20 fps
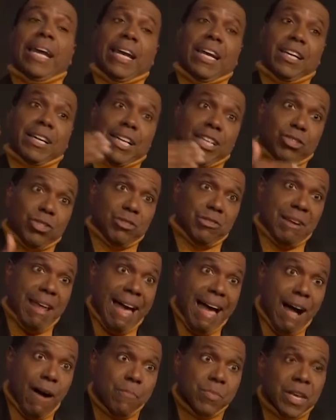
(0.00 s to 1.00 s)
and they look at you
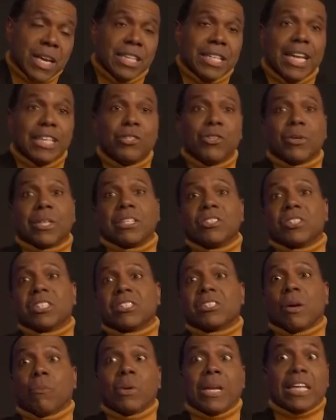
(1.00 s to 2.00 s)
now, then you can
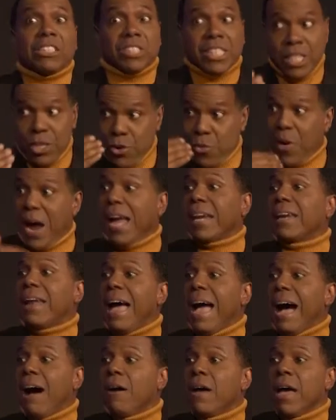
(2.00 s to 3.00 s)
just, and when they see you right
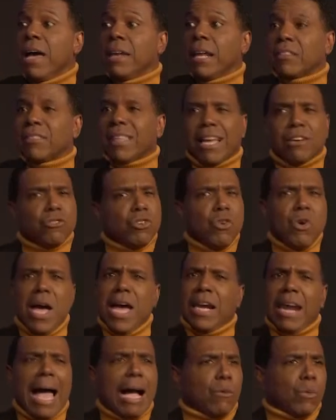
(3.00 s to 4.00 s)
now, they think, you
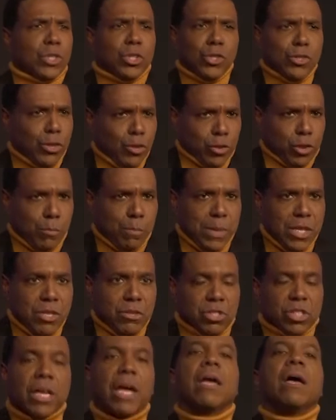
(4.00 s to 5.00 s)
ain't like what you used to be.
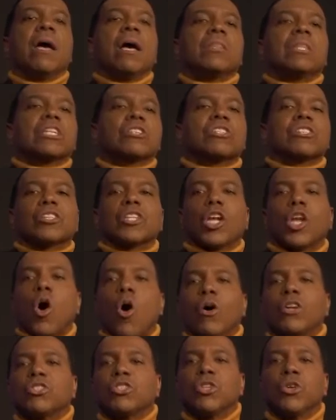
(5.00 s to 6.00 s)
You say, this is the
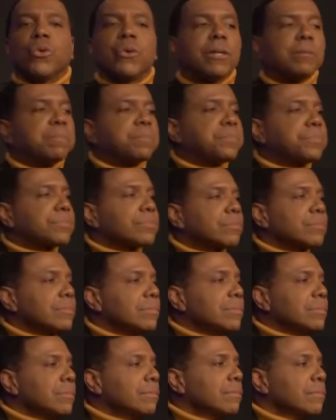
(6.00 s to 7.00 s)
Lord's doing,
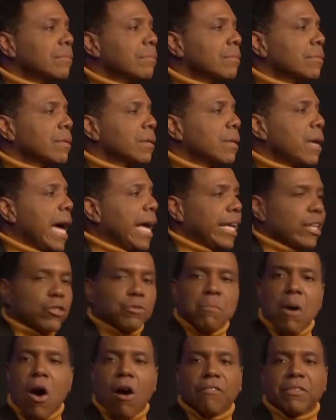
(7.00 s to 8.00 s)
and
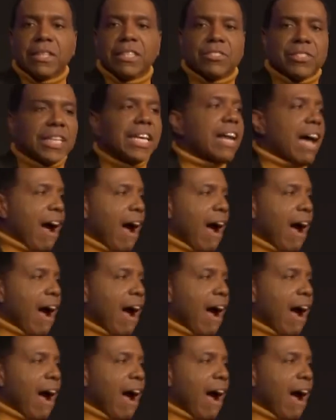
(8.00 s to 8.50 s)
it's marvelous in